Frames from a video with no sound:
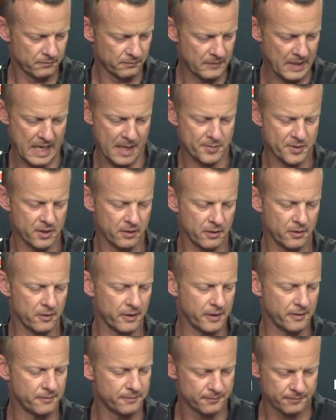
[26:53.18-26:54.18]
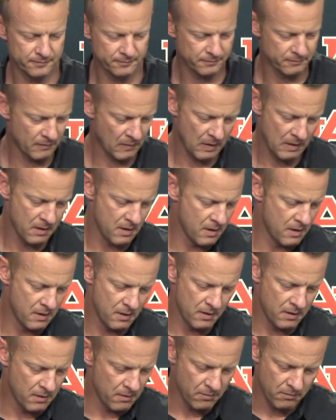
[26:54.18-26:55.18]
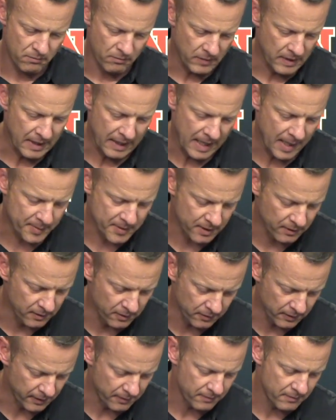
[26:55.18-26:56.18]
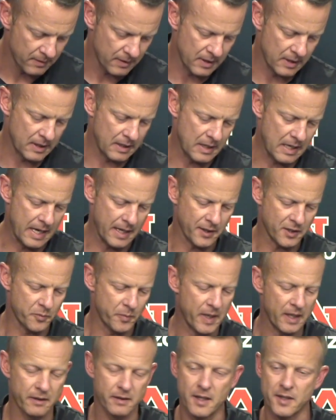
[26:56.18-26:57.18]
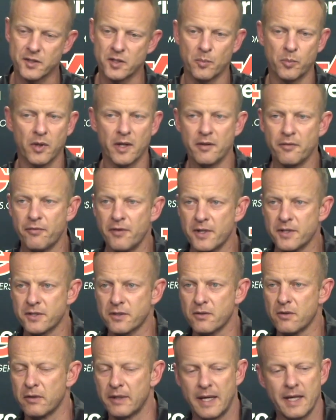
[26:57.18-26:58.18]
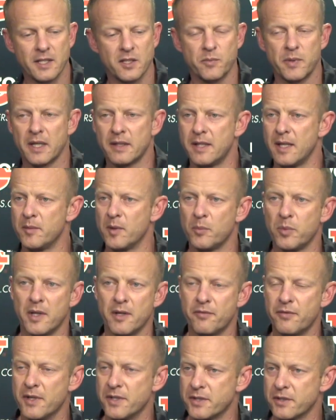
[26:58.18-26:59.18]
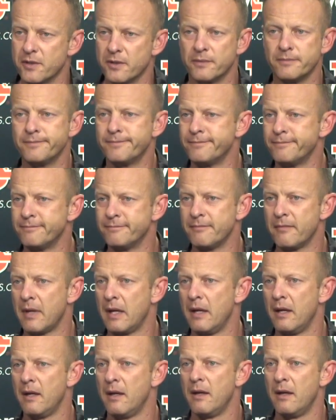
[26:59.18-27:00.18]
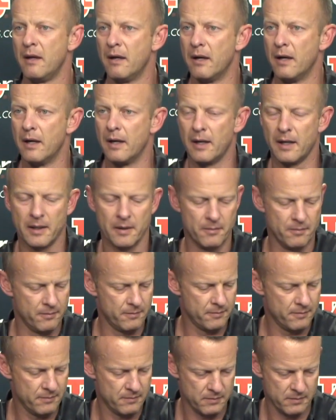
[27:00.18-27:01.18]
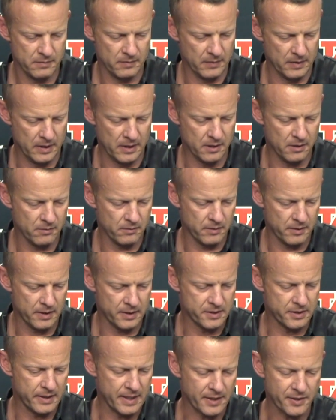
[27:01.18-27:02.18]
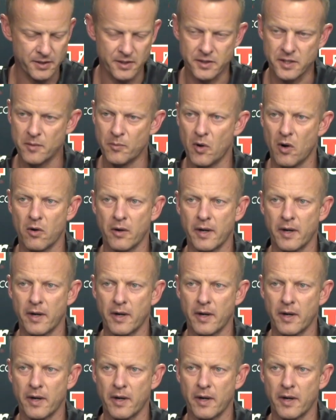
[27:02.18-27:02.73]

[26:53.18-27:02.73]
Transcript: Absolutely. Yeah, absolutely. Uh, I expect us to play physical, and I expect them to play physical. Um, you know, it's an SEC ball